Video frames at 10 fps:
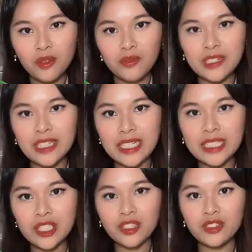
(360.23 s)
forget
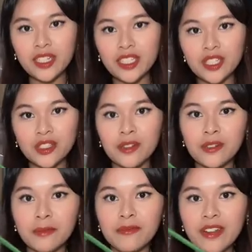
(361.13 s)
to stretch your
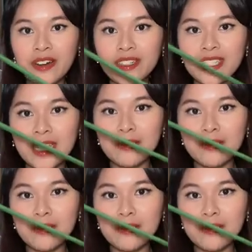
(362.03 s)
flower tape